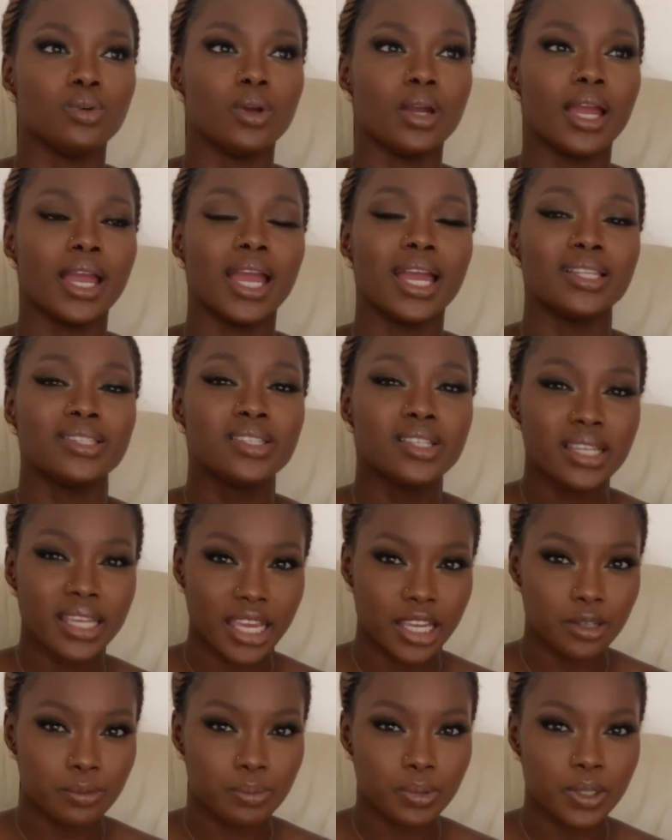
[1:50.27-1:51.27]

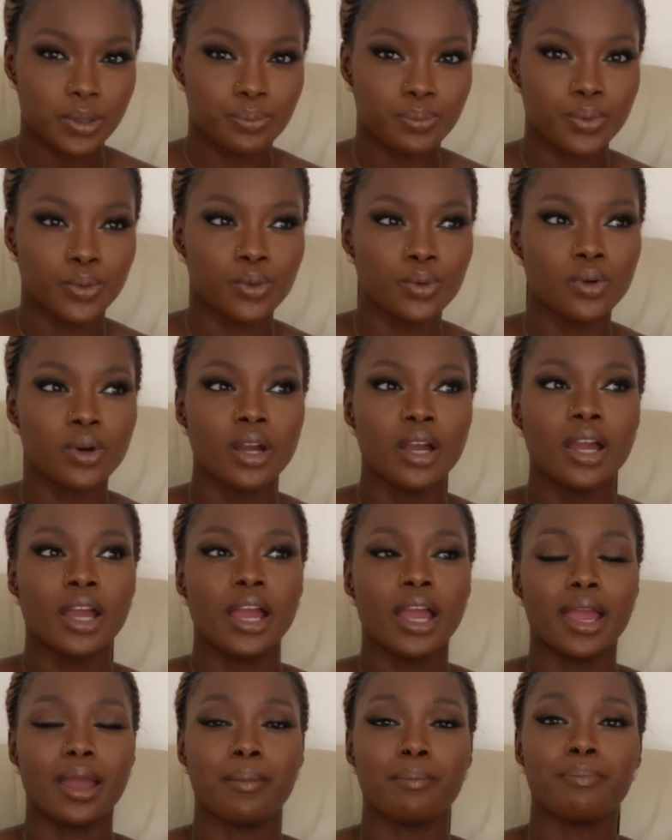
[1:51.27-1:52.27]
educate people,
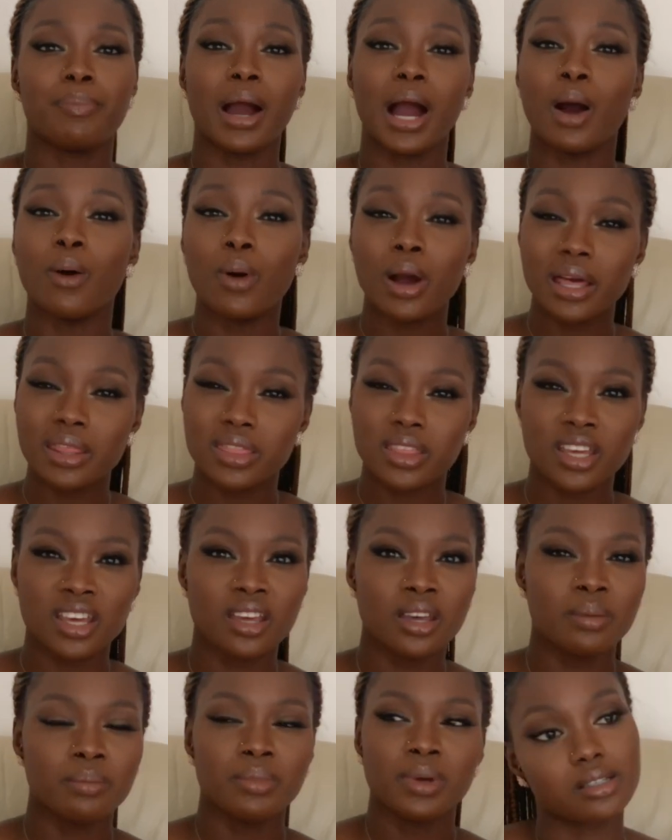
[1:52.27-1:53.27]
empower
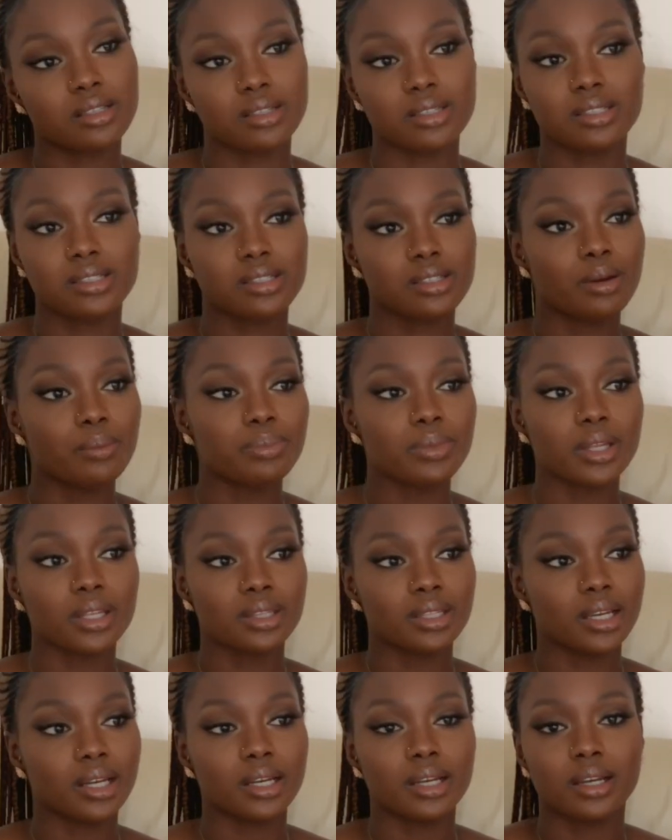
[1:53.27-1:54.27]
them. It's something
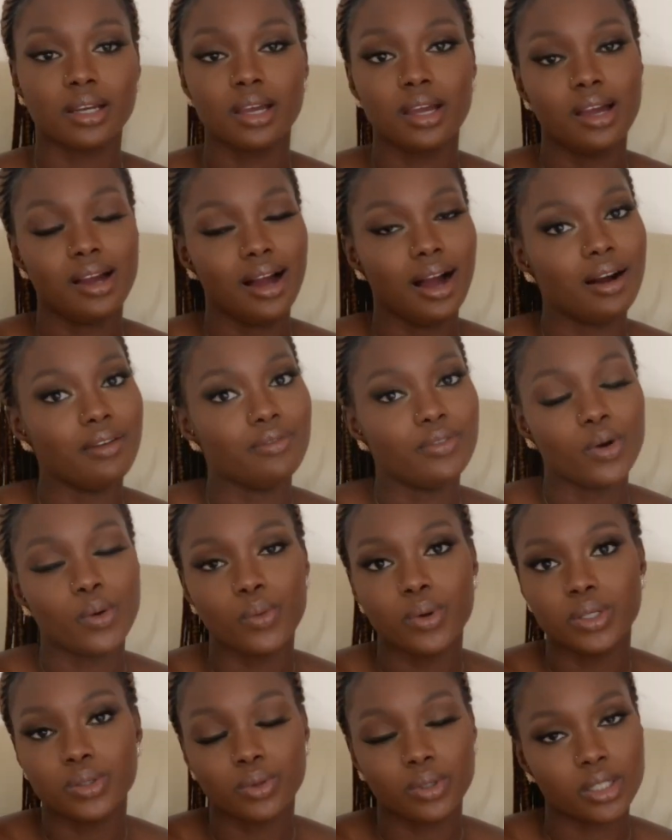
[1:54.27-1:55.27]
that I've
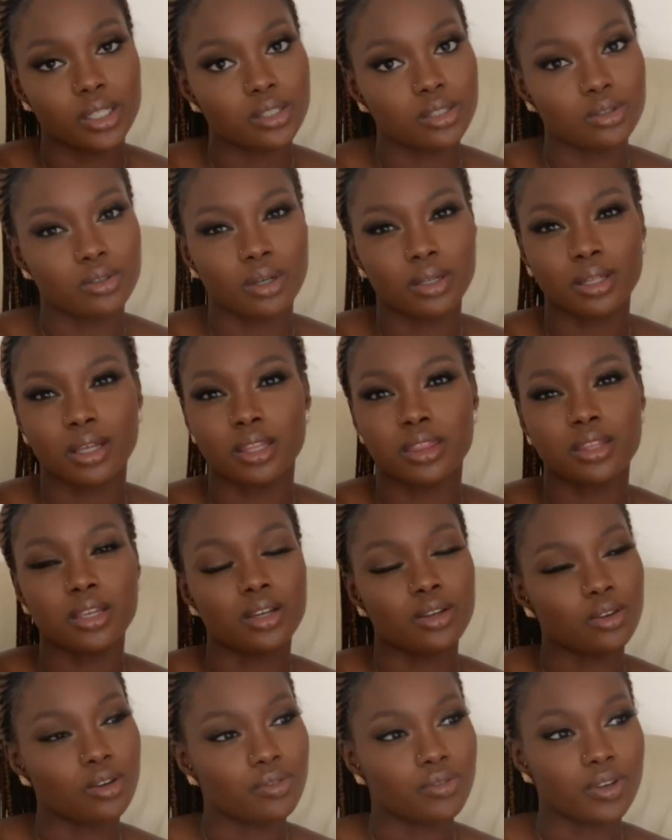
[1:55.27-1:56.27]
always wanted to do, and I
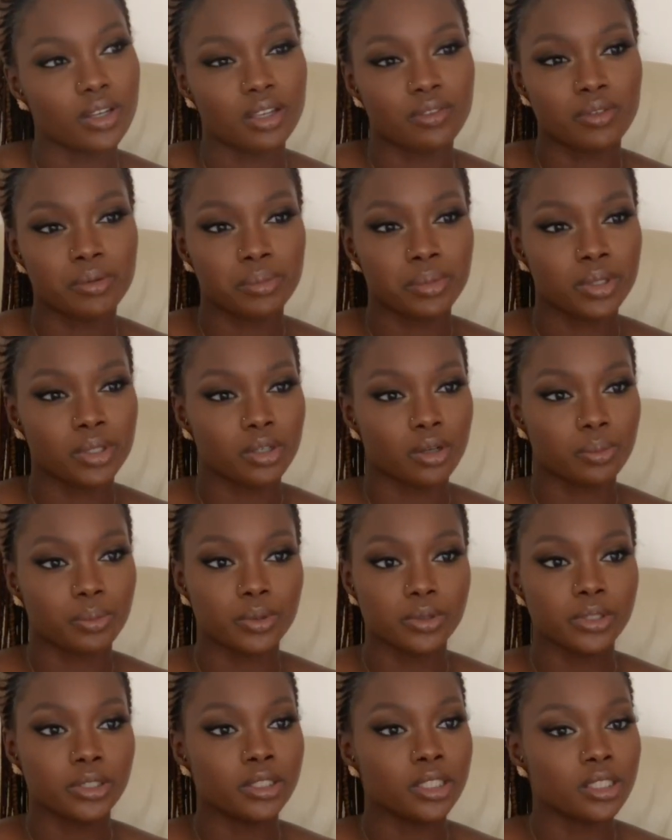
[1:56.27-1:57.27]
thank God for giving me the
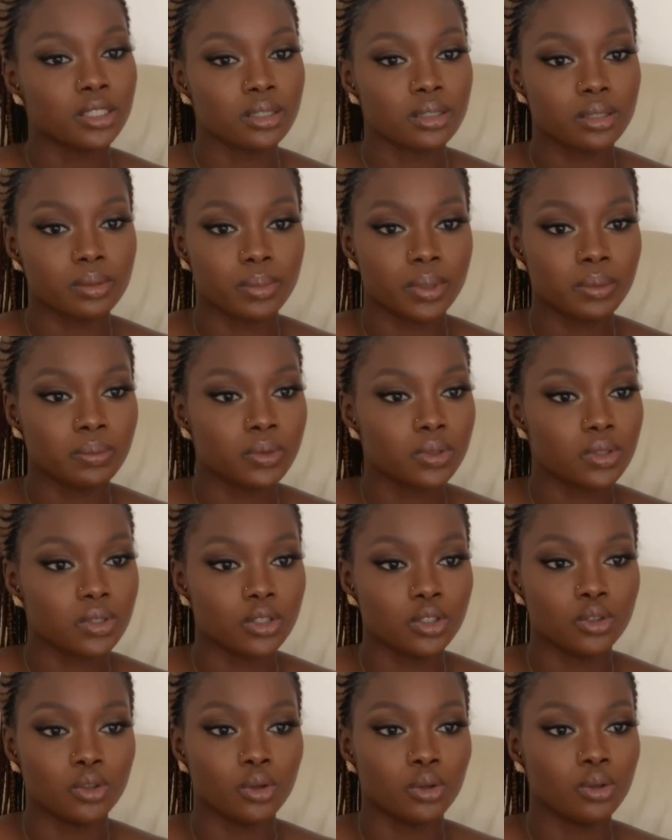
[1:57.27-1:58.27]
opportunity to be able to,
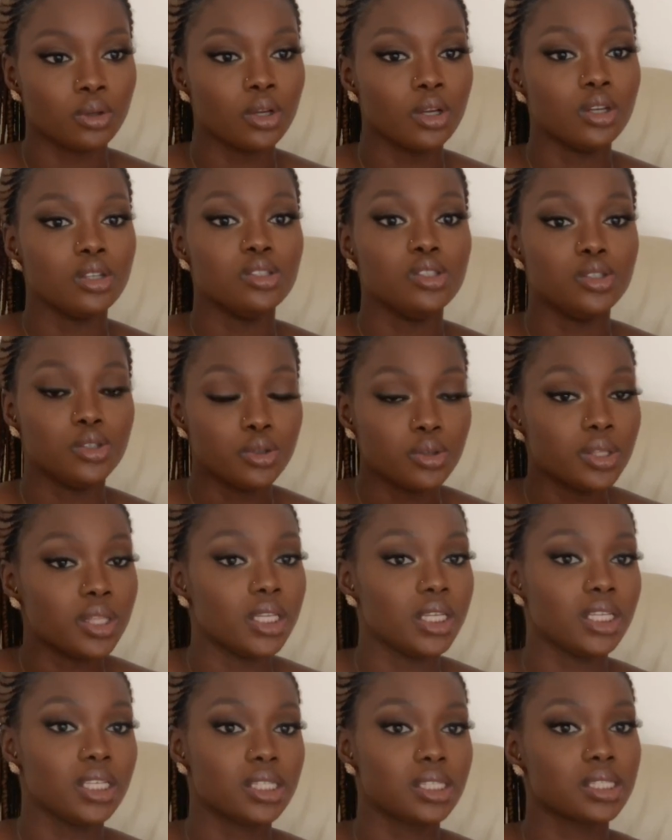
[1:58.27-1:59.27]
you know, do
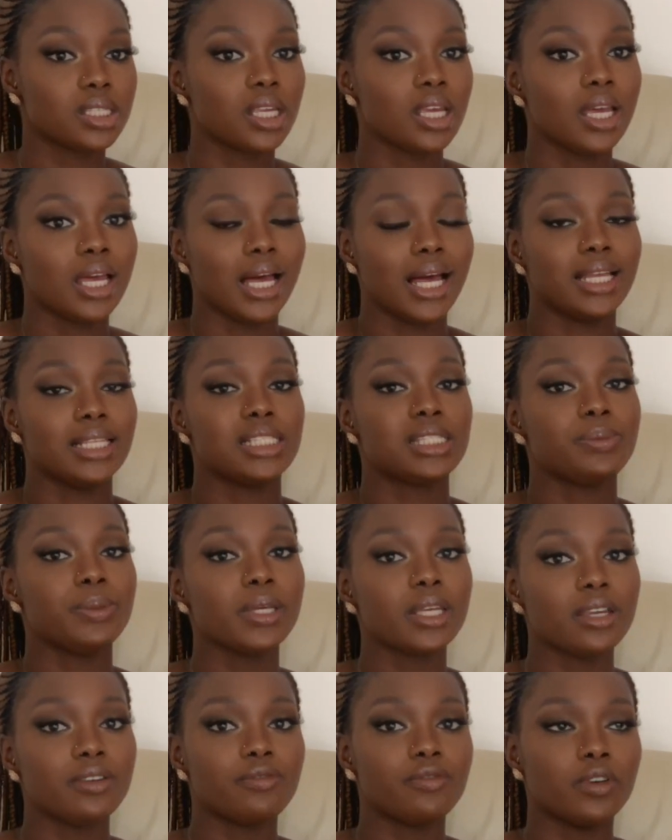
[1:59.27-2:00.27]
this. And
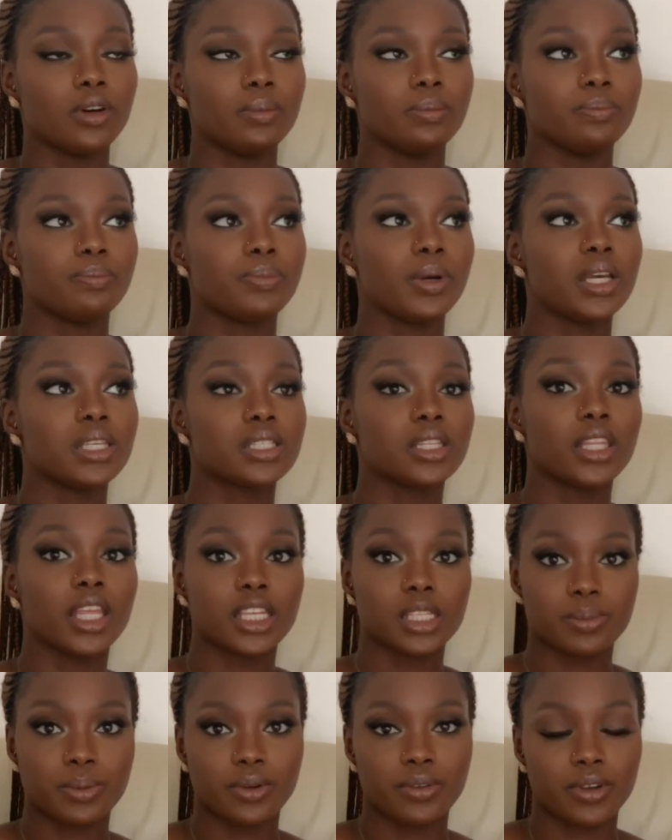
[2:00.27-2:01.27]
speaking from personal
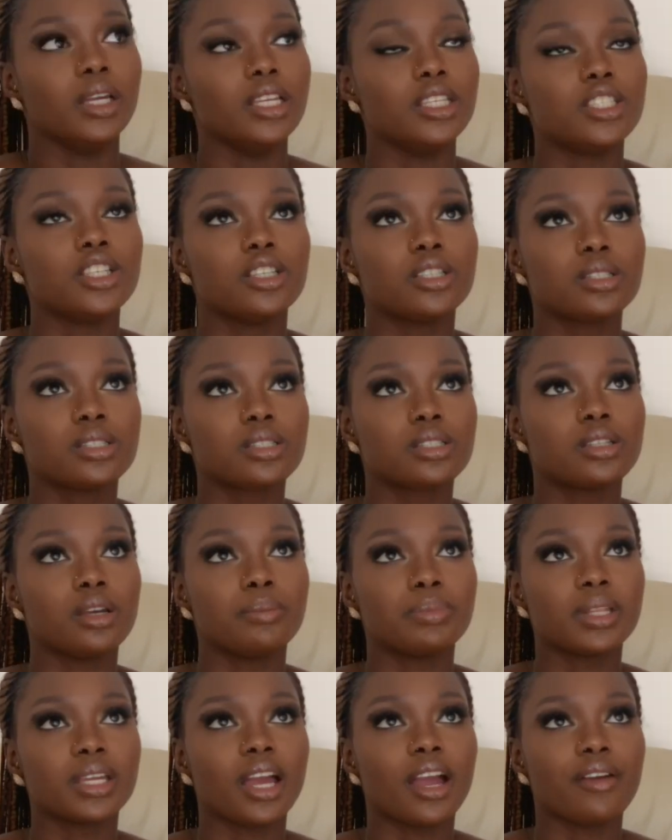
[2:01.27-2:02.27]
experience, it's just
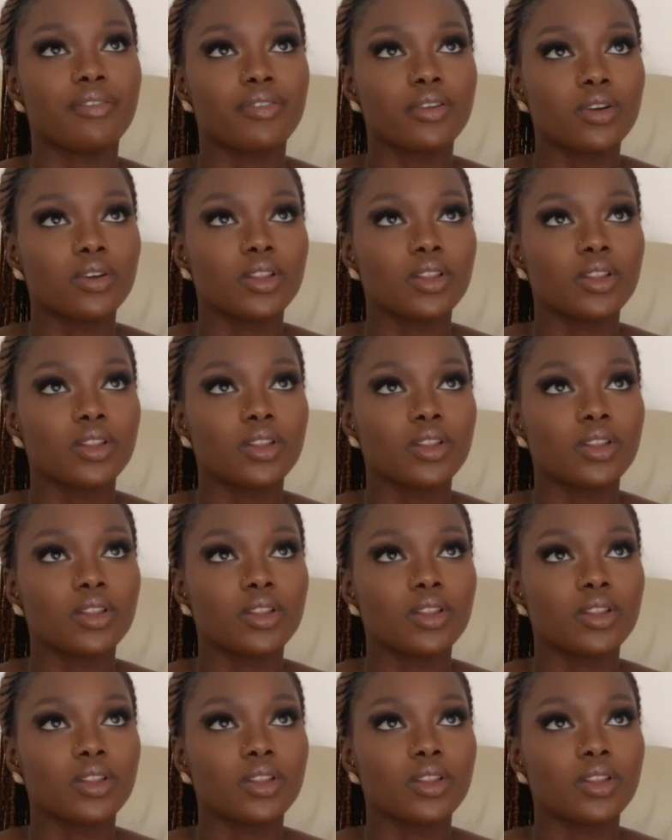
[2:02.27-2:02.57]
something I feel